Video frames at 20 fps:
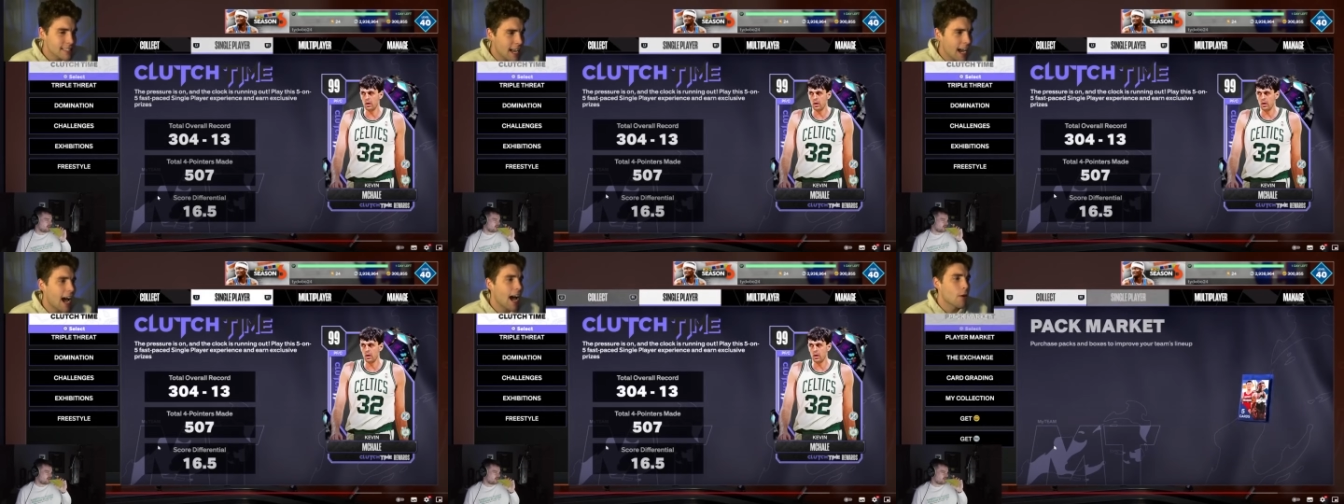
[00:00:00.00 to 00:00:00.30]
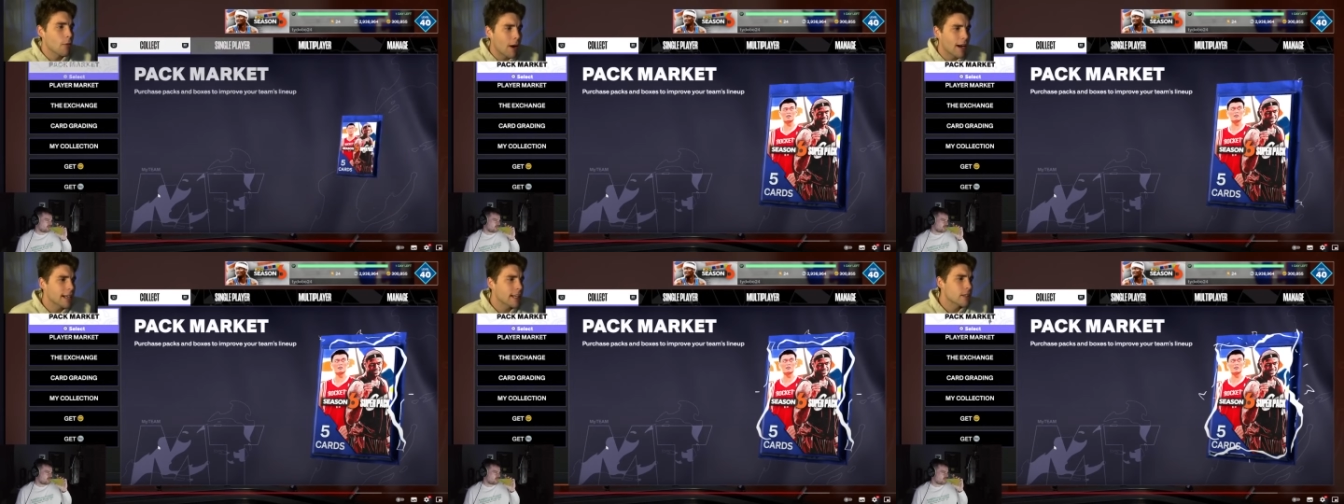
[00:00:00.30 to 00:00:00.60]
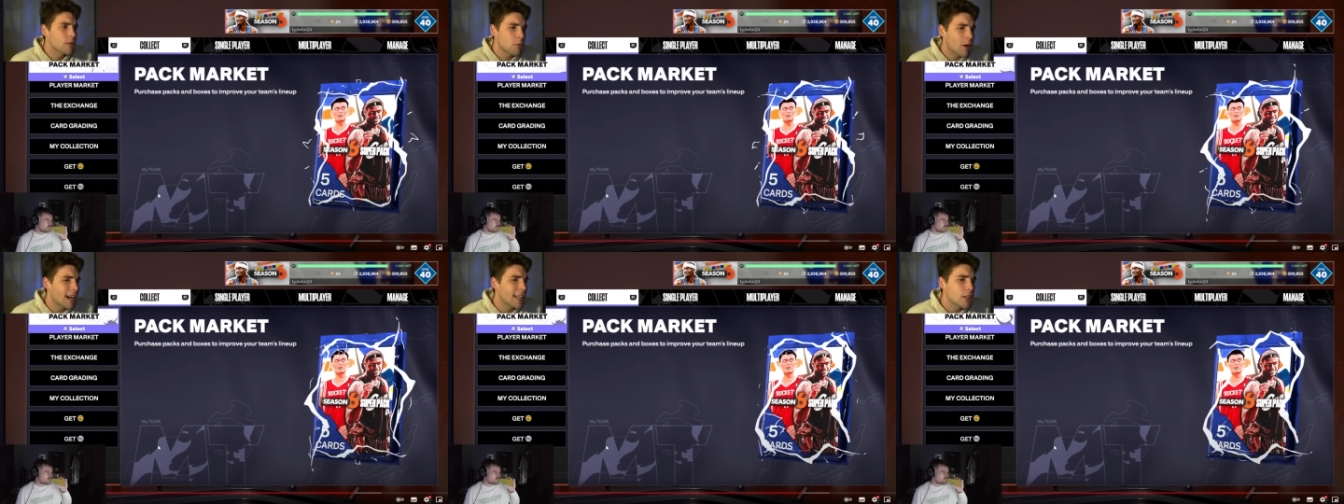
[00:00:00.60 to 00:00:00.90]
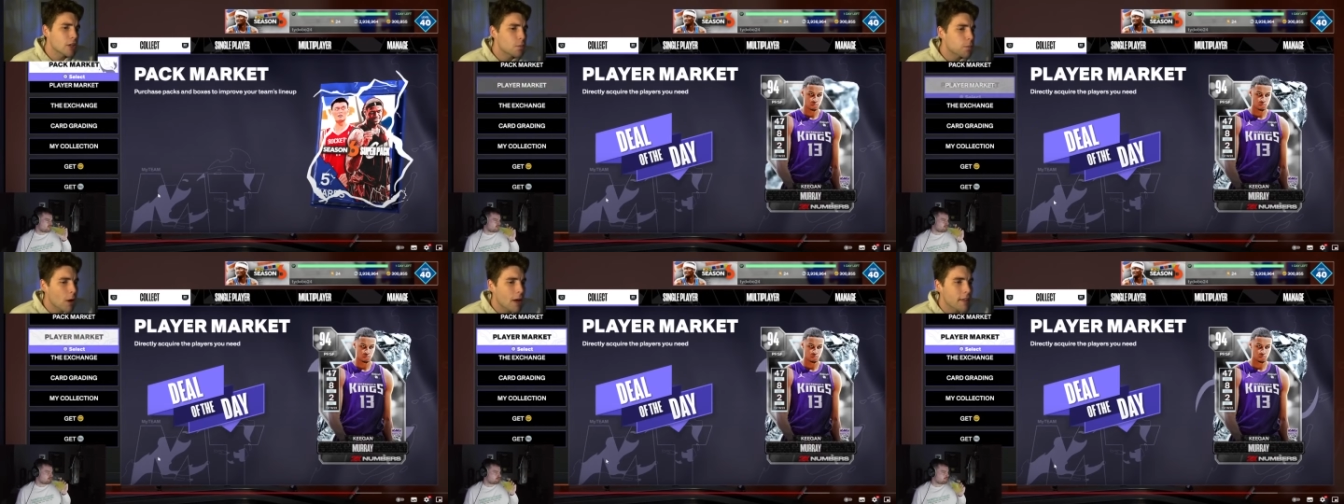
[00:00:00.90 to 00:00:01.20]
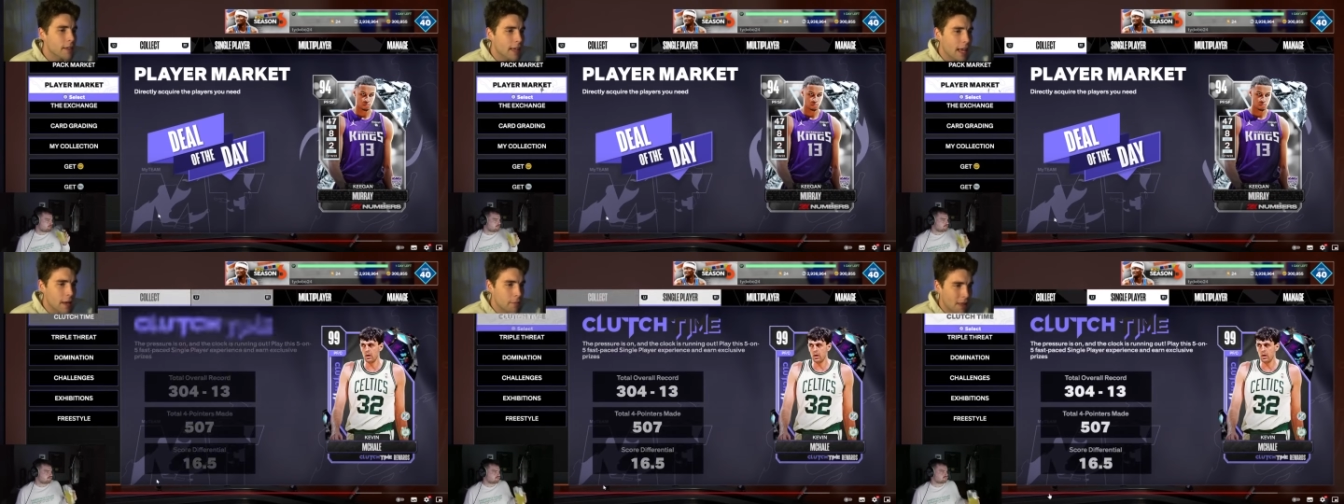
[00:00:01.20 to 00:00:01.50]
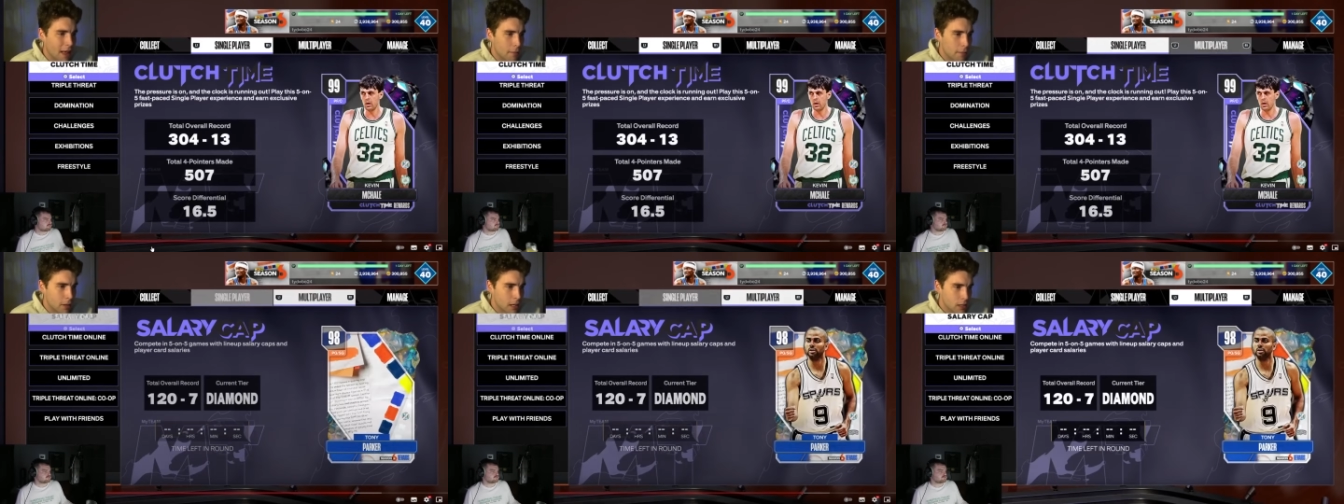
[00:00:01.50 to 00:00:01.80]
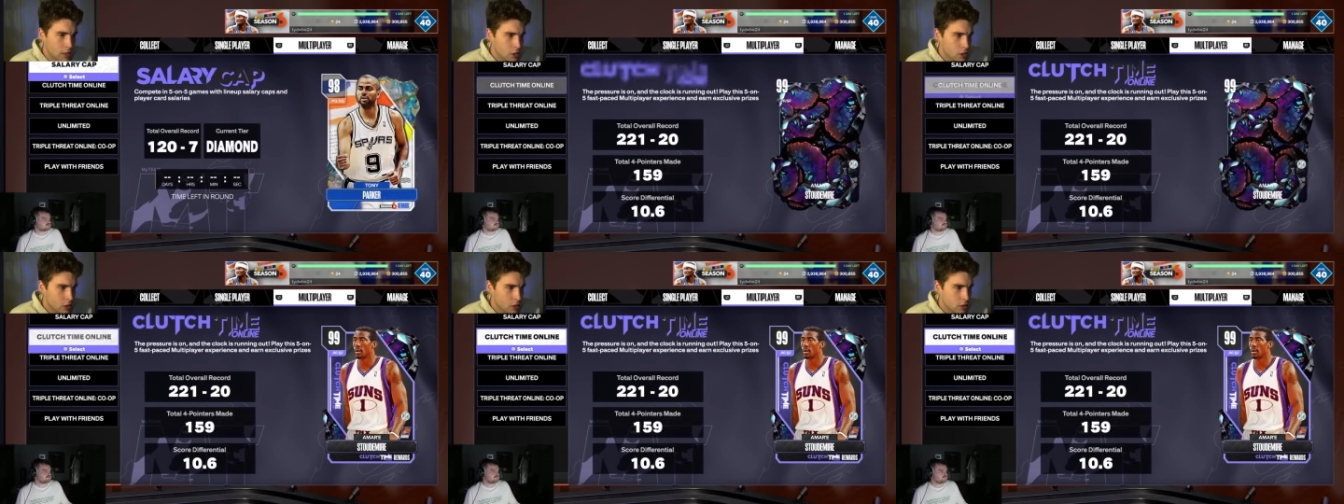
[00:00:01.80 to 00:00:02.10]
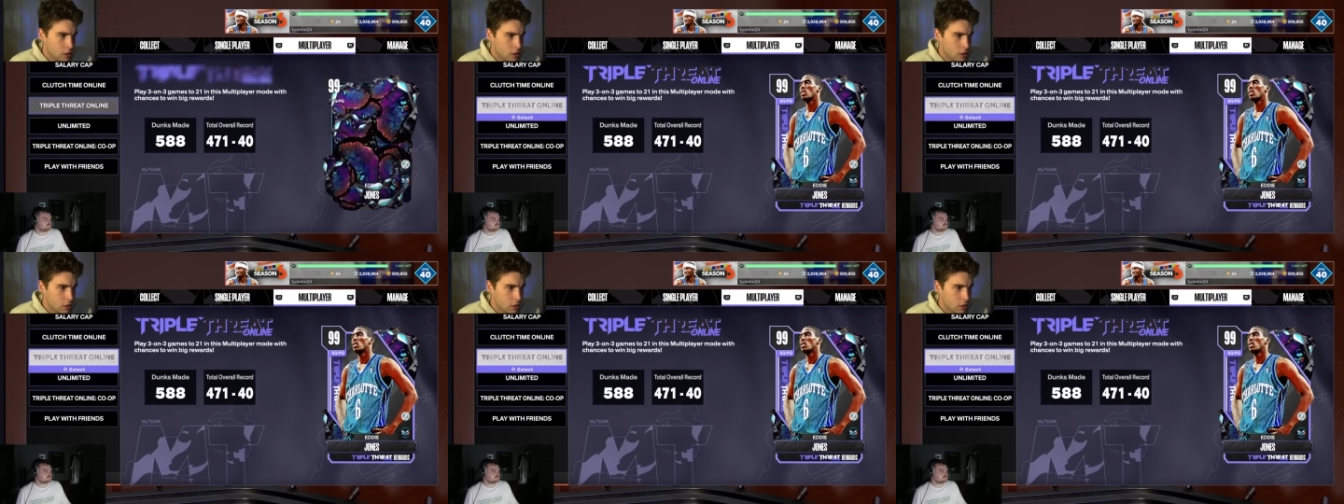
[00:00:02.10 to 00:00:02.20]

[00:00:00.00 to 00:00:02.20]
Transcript: Ty, why did why did you play the game that much?